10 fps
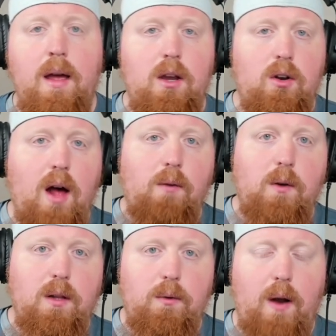you're not
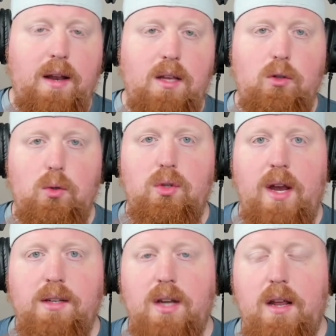really ready to
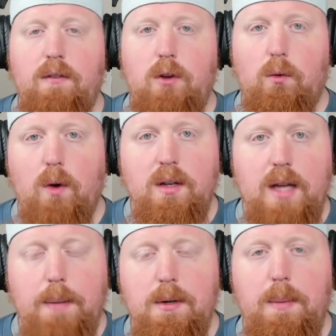change any of your
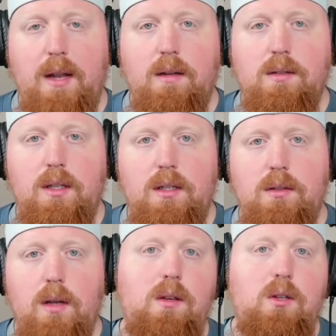runtime
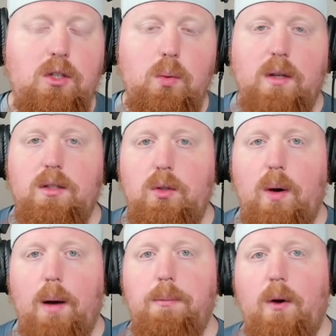dependencies, you just want to
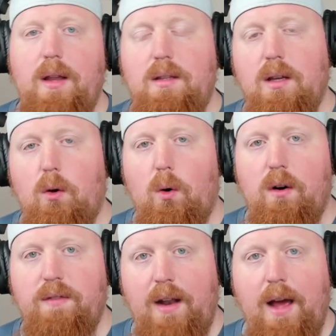upgrade the core
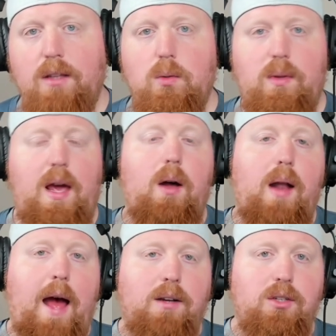of NX without
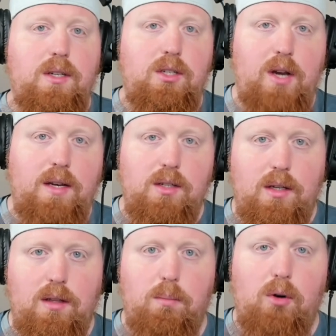actually
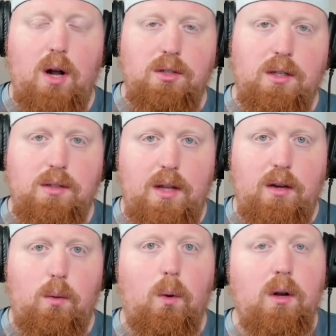changing the projects that
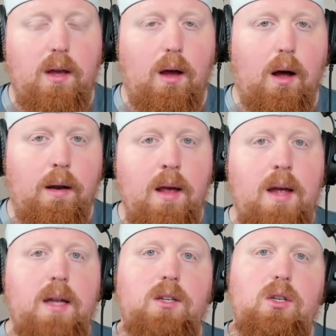you're working on
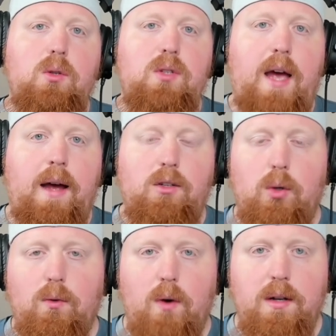to use
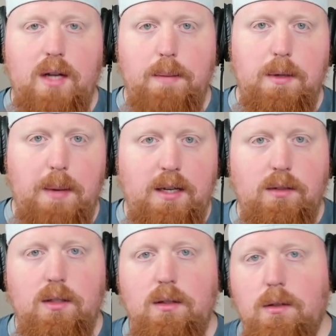actual runtime dependencies.